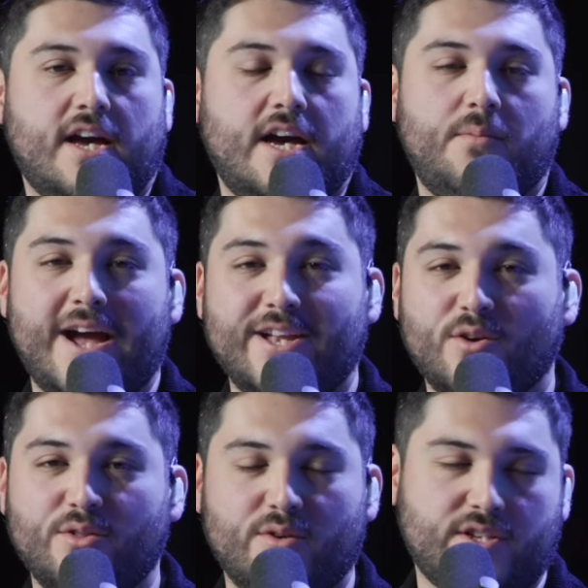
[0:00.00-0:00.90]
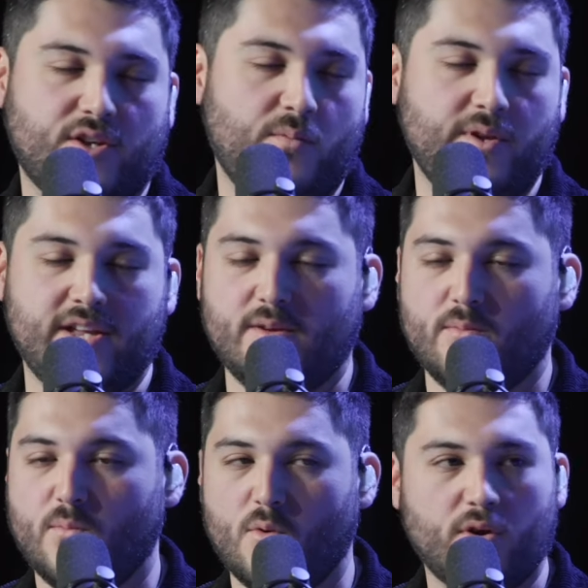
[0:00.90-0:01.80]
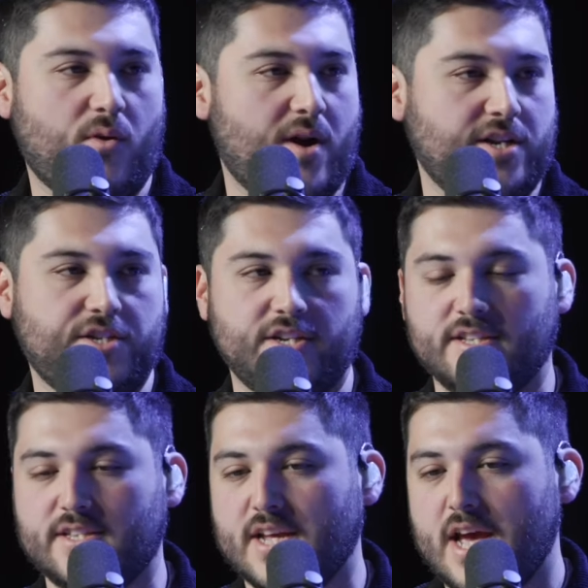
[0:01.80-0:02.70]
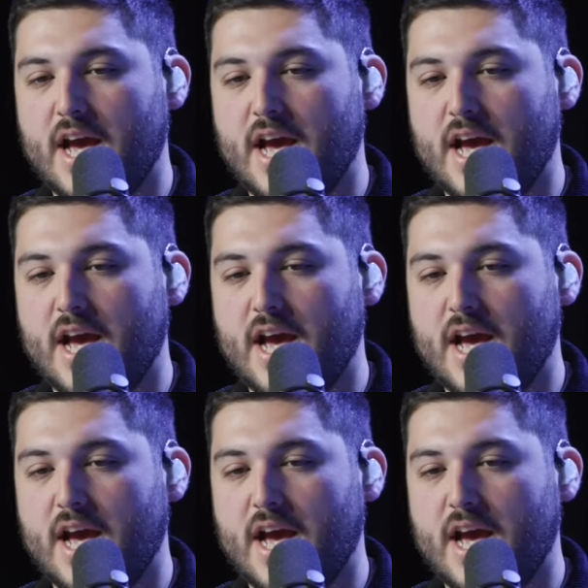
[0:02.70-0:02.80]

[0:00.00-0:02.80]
Um, I know there are so many more questions,